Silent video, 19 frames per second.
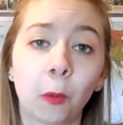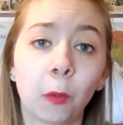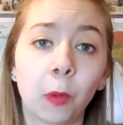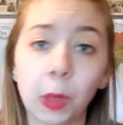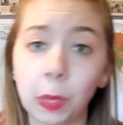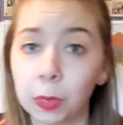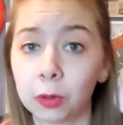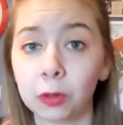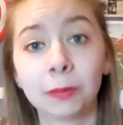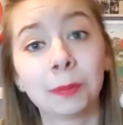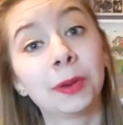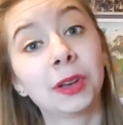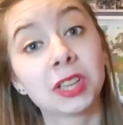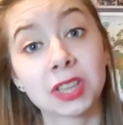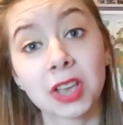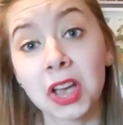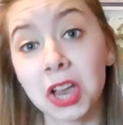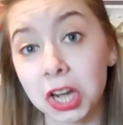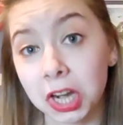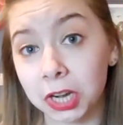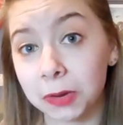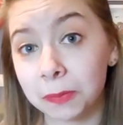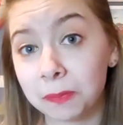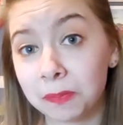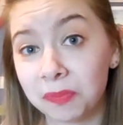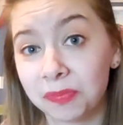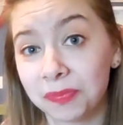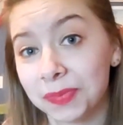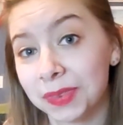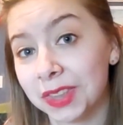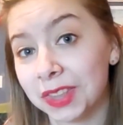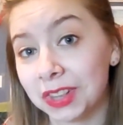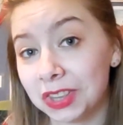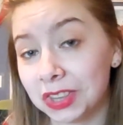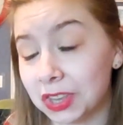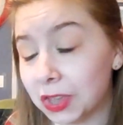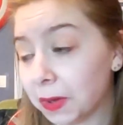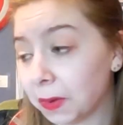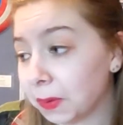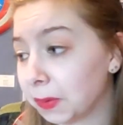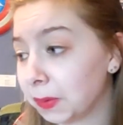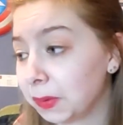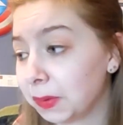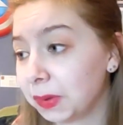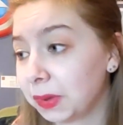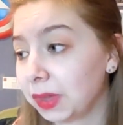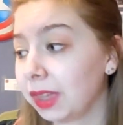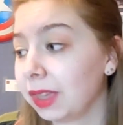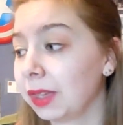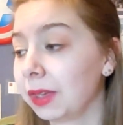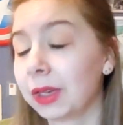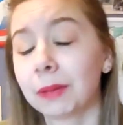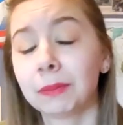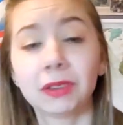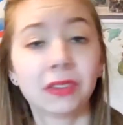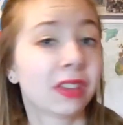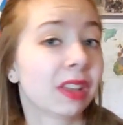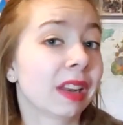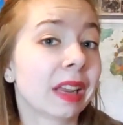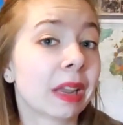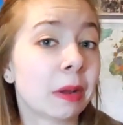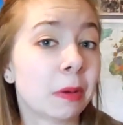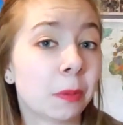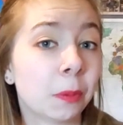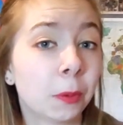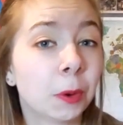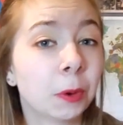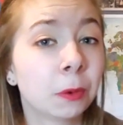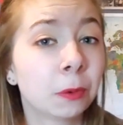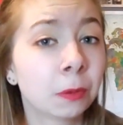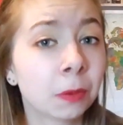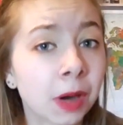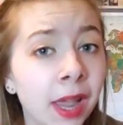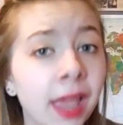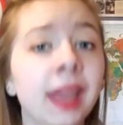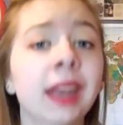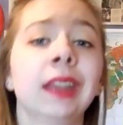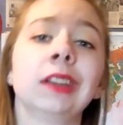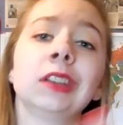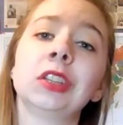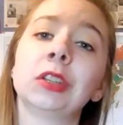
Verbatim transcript: what those books are. So I'm just going to get right